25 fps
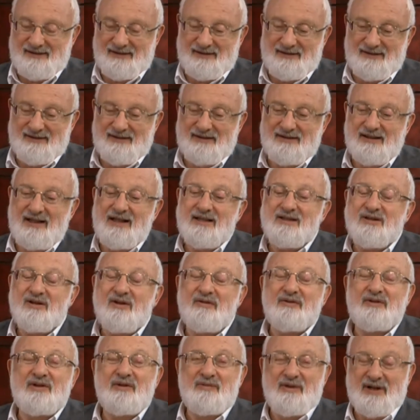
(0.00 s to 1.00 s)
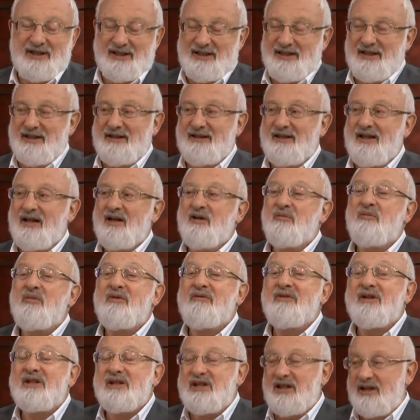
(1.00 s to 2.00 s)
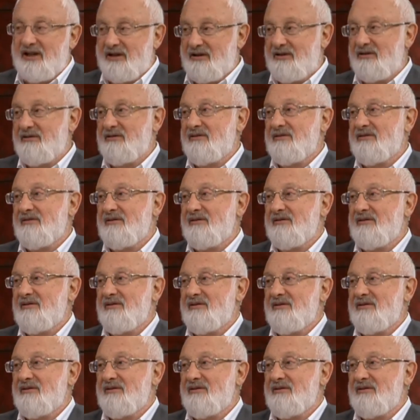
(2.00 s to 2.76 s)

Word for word: Concede. No, let's leave